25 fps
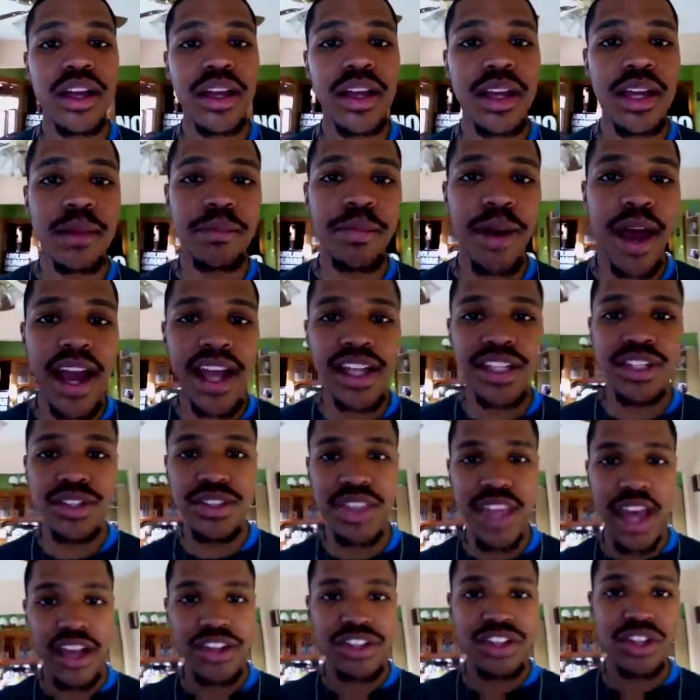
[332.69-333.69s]
Goodbye,
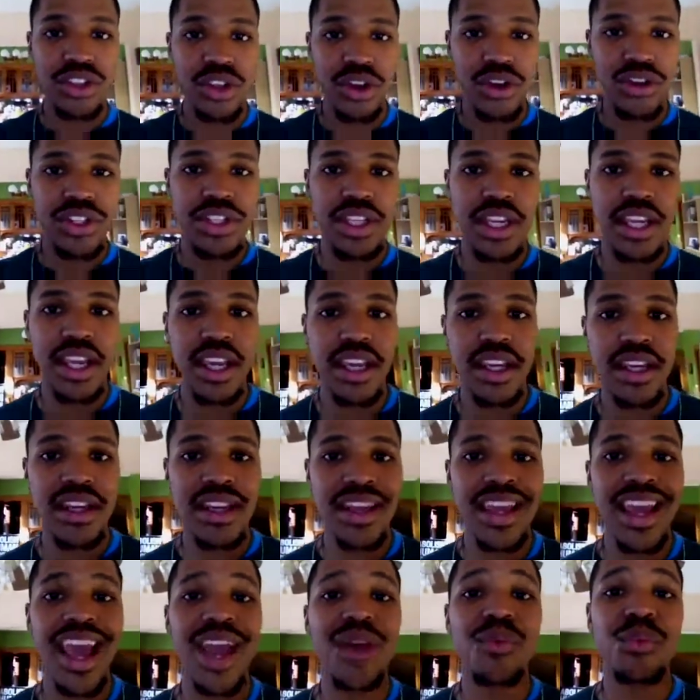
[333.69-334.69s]
2013.
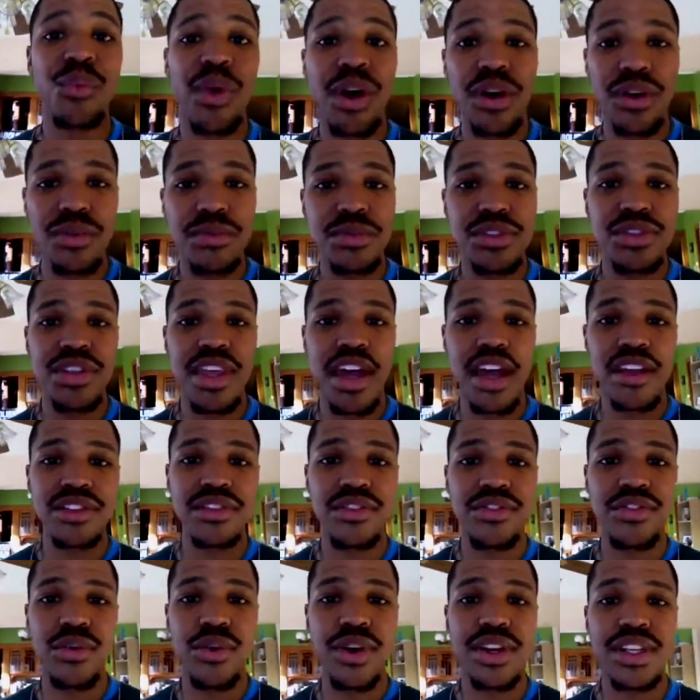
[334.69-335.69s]
Welcome,
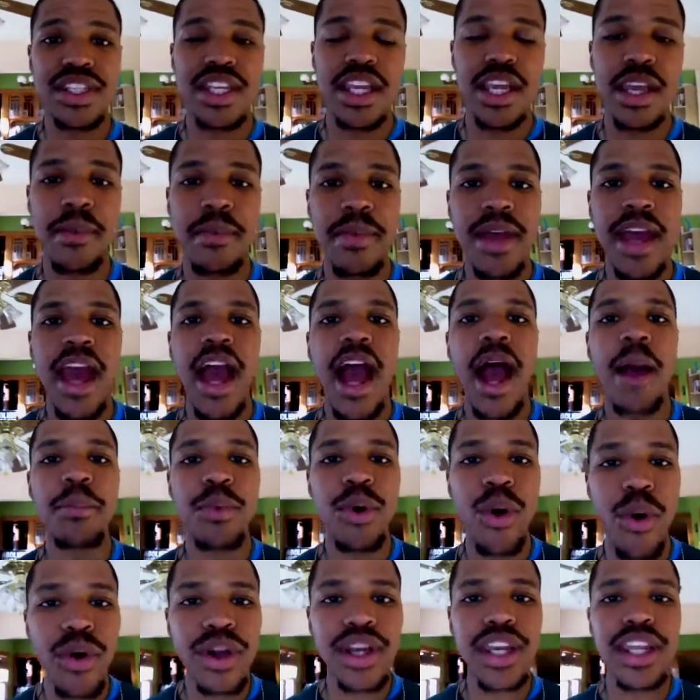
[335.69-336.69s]
2014. I'm
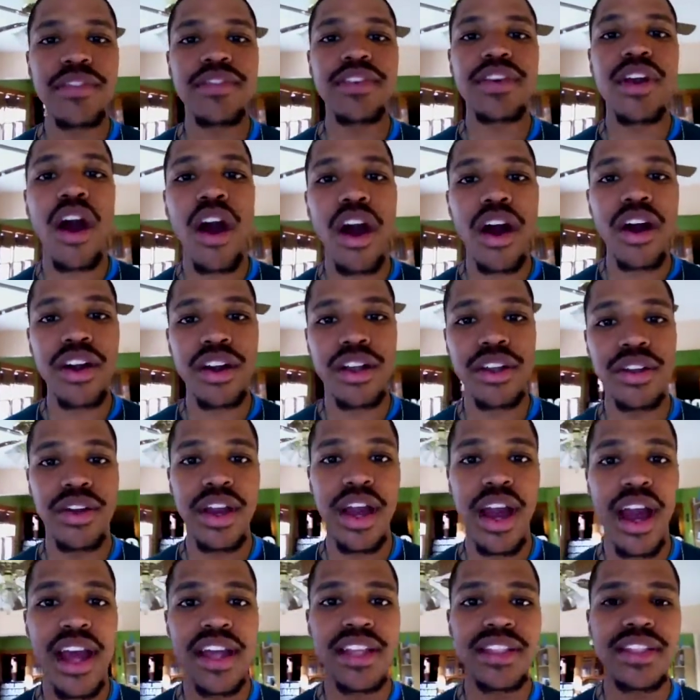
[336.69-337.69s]
going even harder, you
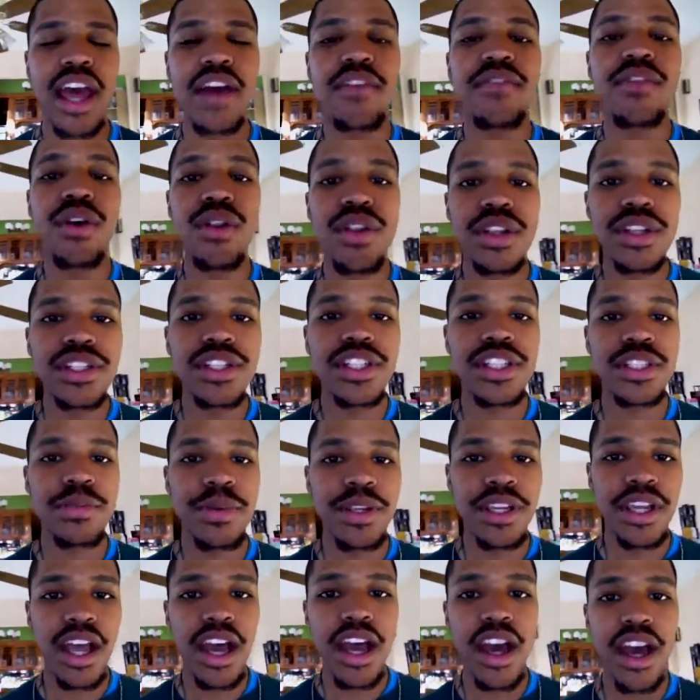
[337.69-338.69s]
guys. I've only just
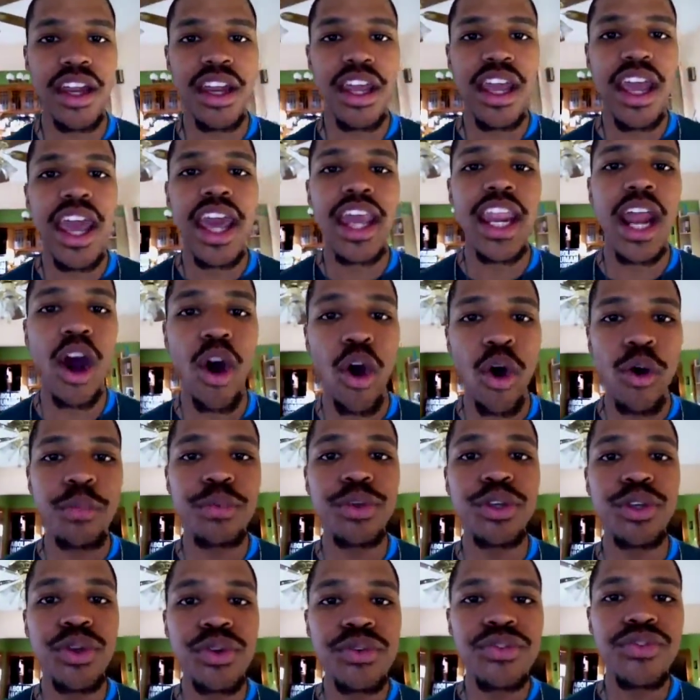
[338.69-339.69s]
begun, and I hope
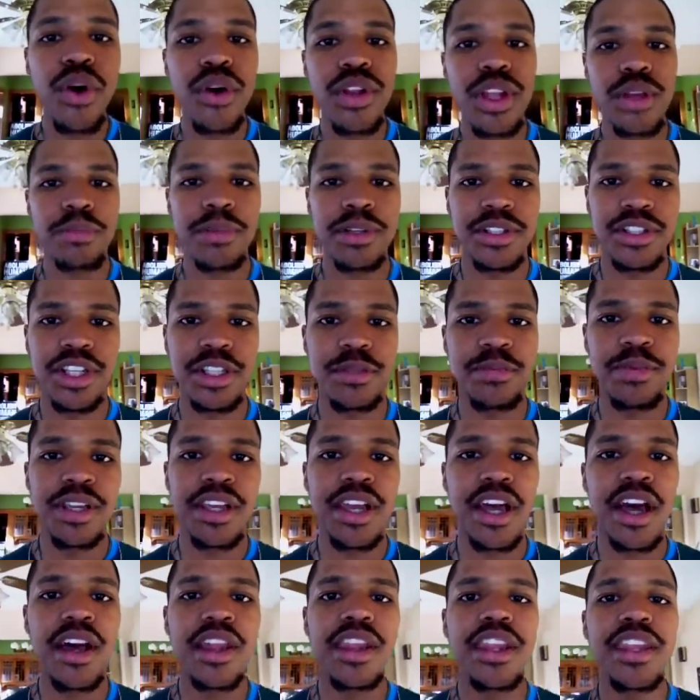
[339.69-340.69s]
you've only just
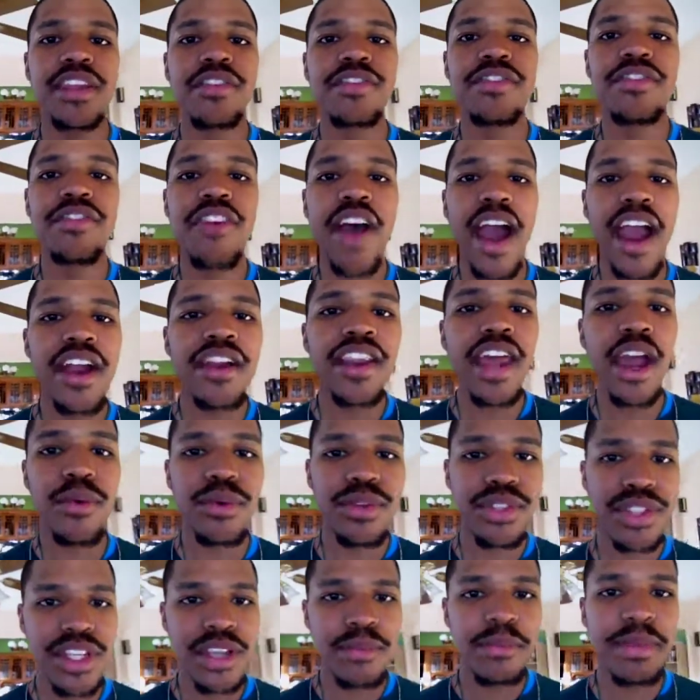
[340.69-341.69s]
begun. The fire that
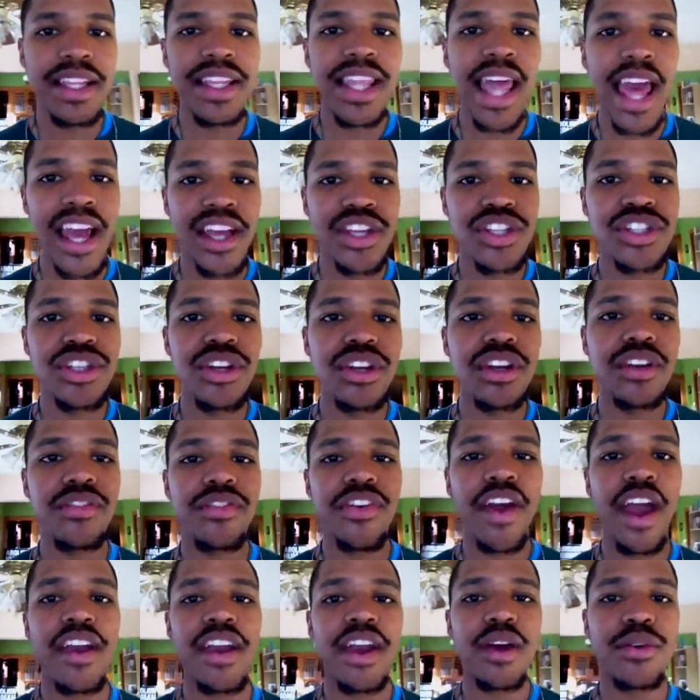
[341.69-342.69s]
was in me last year and the
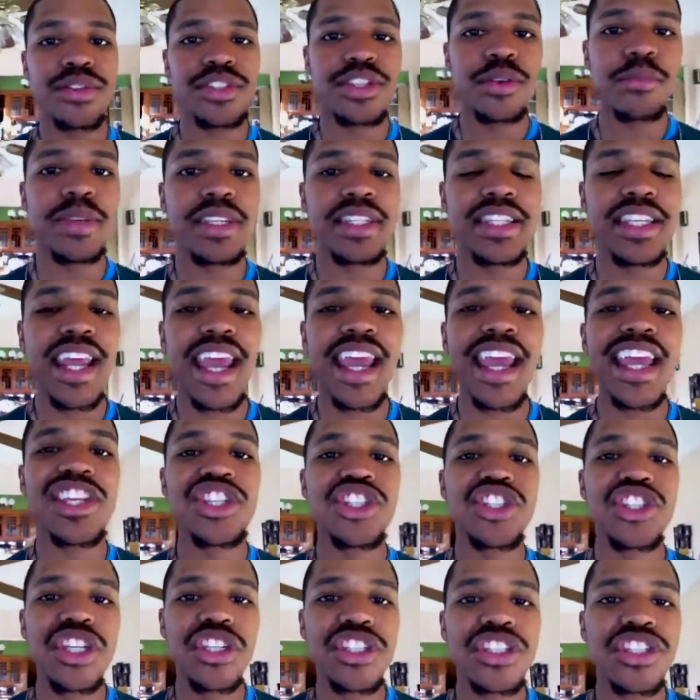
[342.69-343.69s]
fire that was in me today is
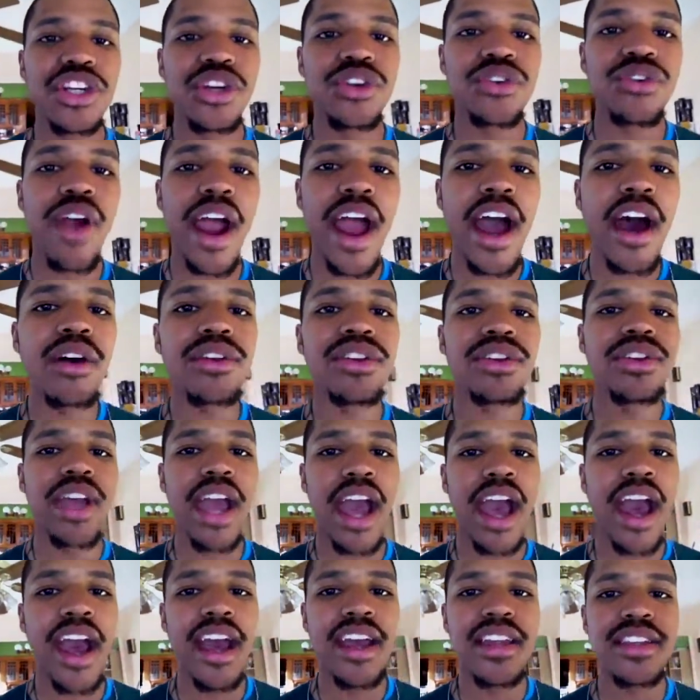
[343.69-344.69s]
just the ground, you
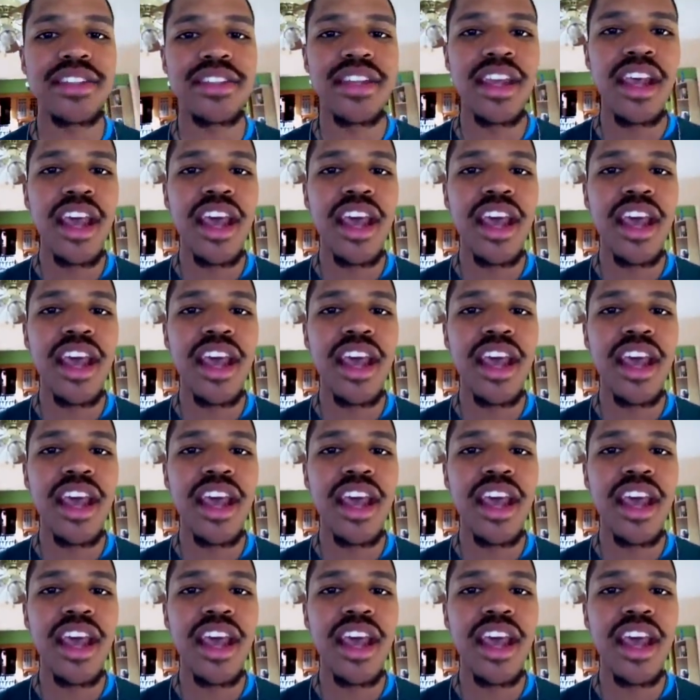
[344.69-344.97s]
guys.